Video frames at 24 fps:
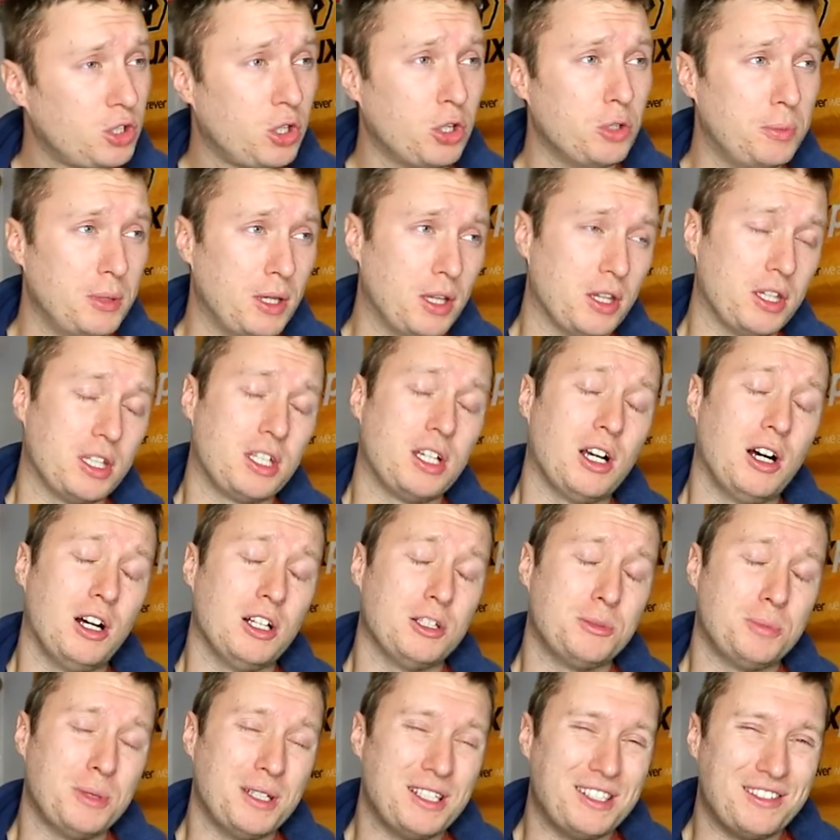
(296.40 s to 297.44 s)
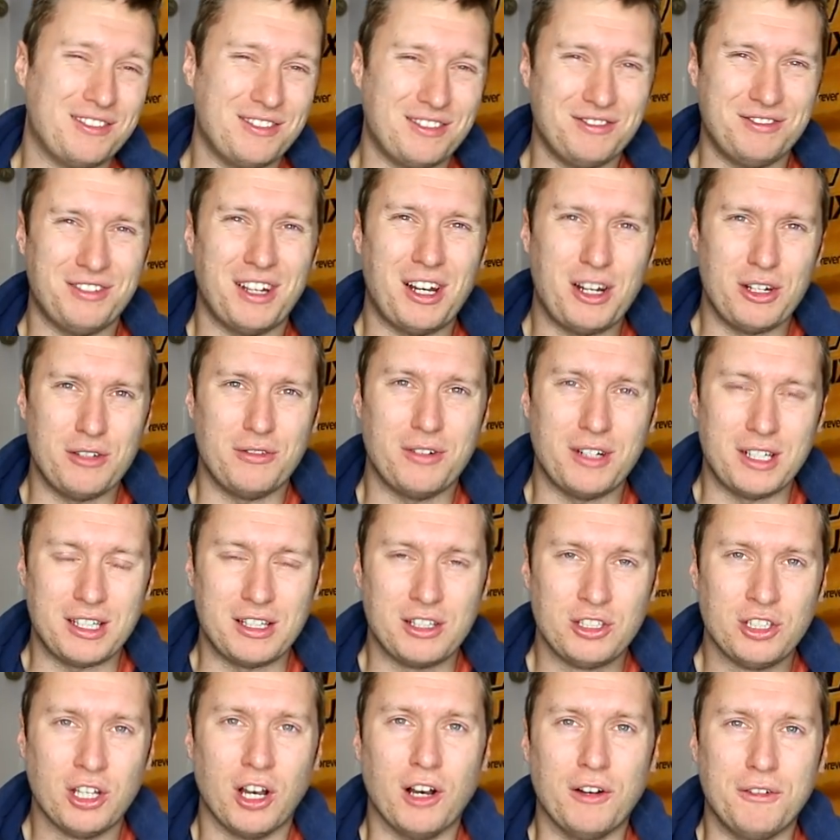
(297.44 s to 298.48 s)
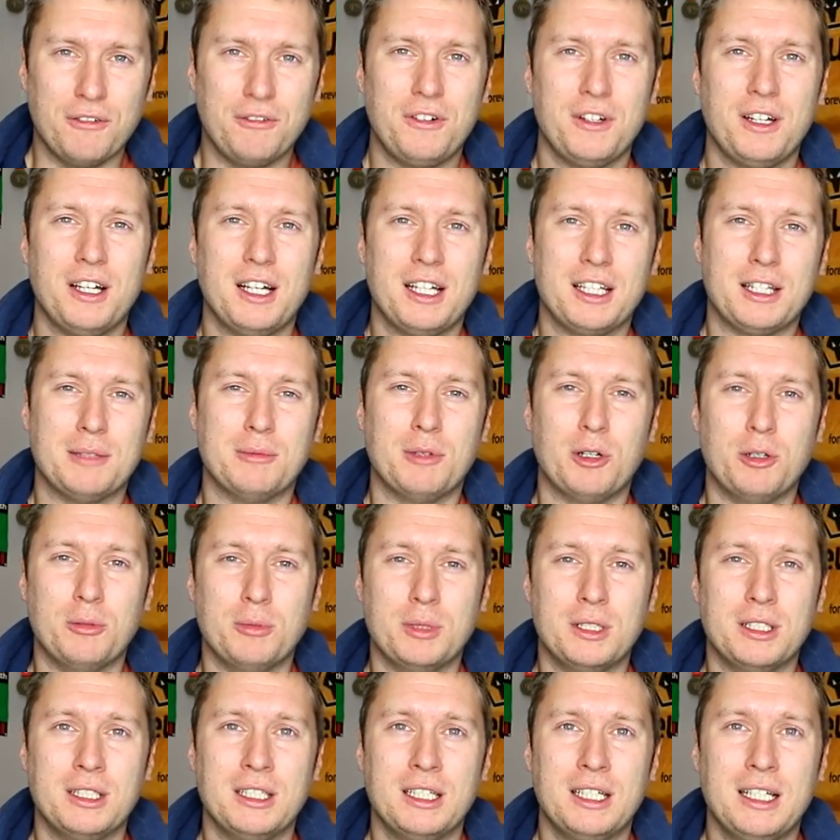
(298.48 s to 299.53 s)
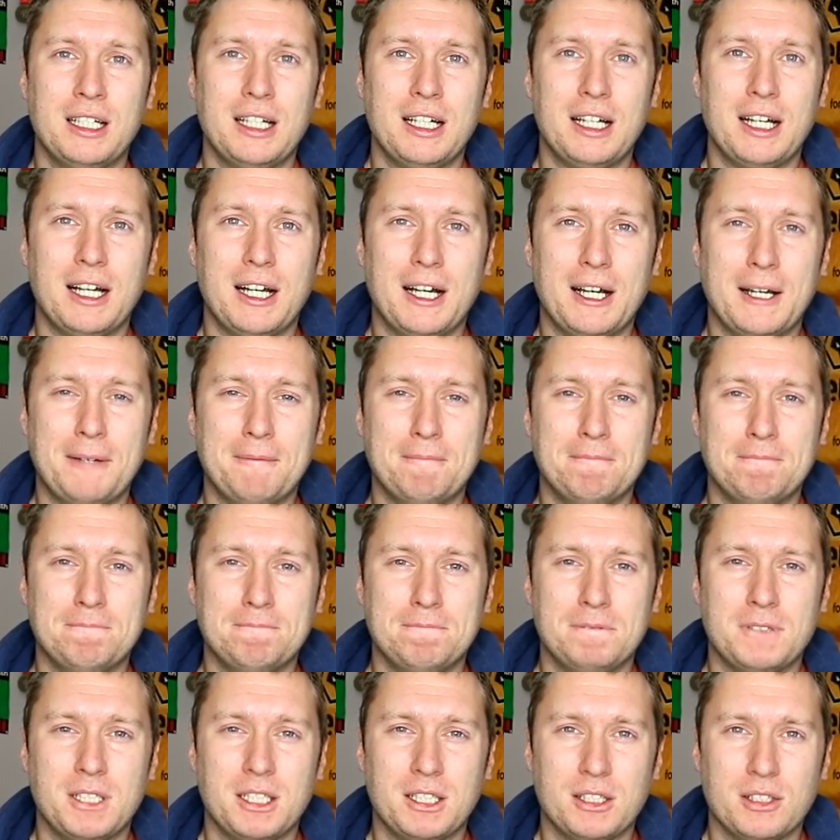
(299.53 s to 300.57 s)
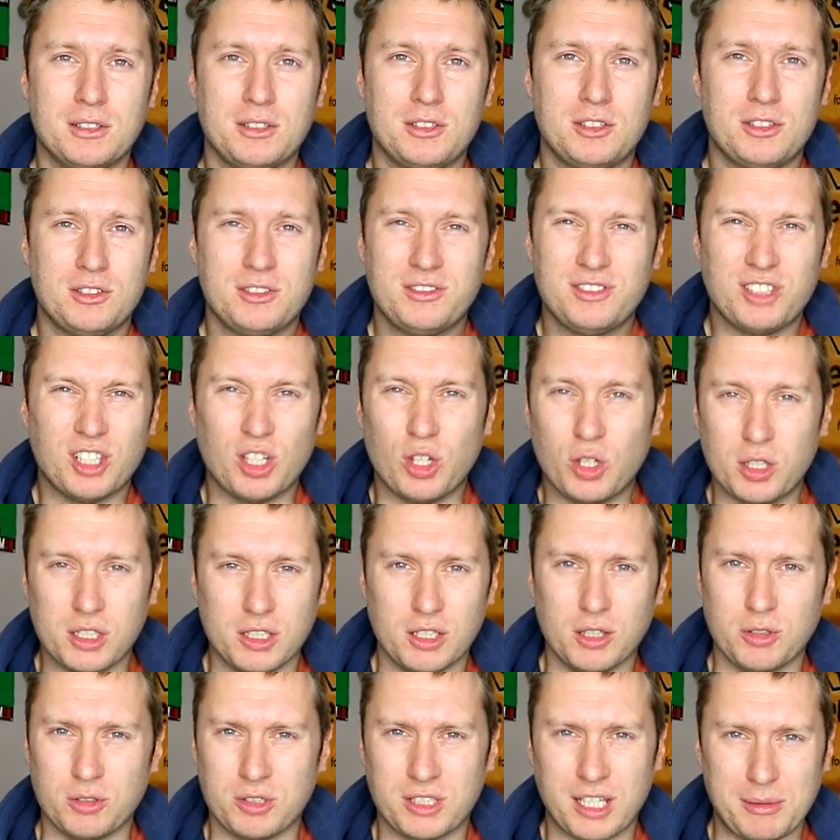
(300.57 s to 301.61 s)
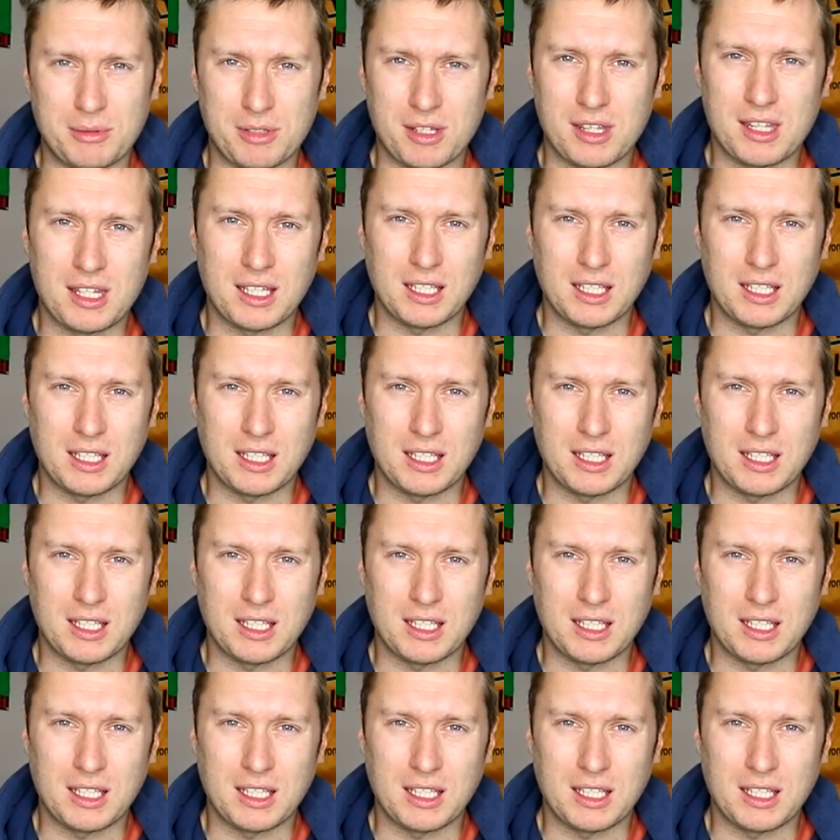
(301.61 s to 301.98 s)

could be on the cards, but it's very, very tough at the moment to look at those games